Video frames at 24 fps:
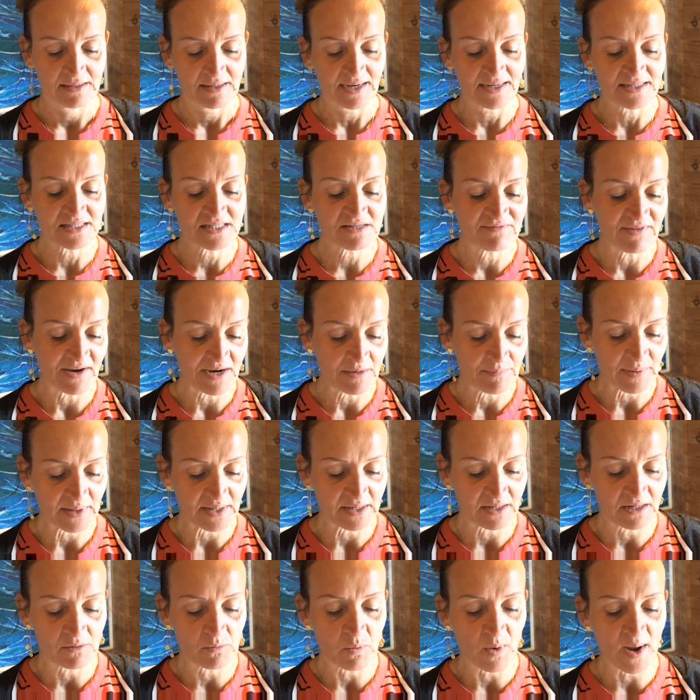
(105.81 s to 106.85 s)
and
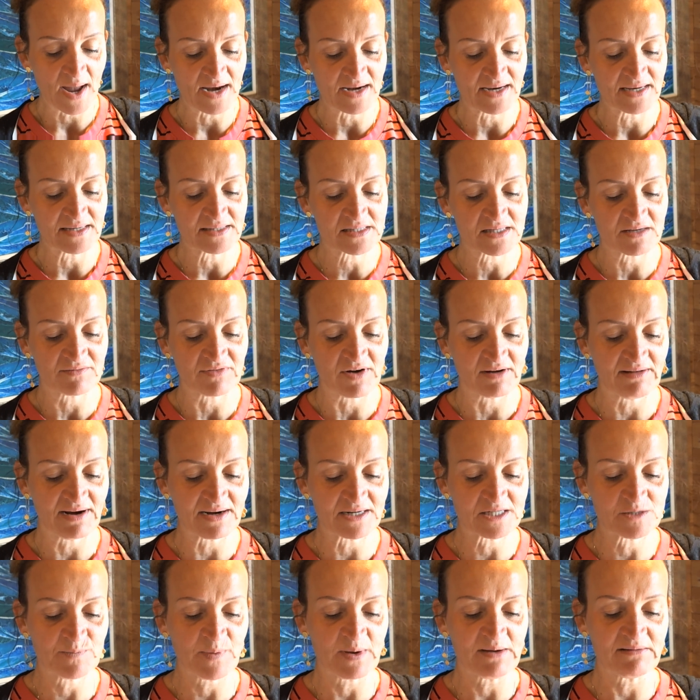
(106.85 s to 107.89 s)
developing an awareness of our
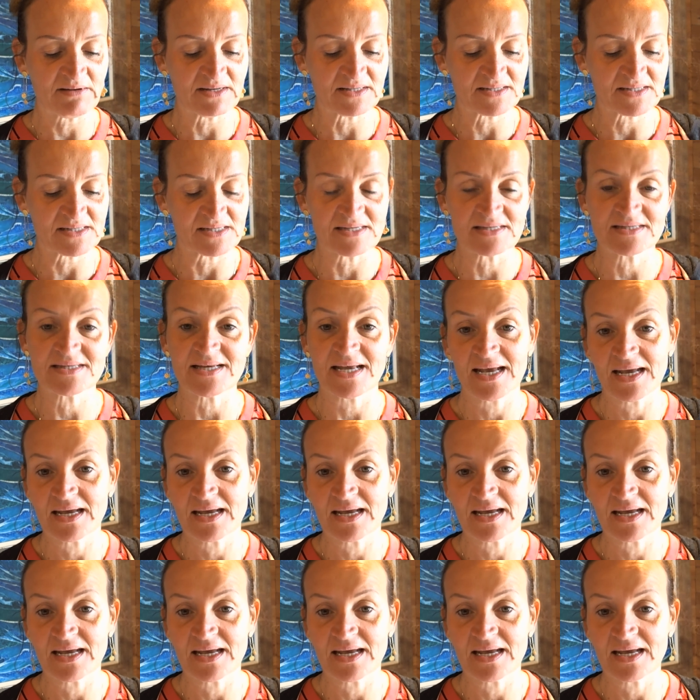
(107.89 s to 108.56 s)
experiences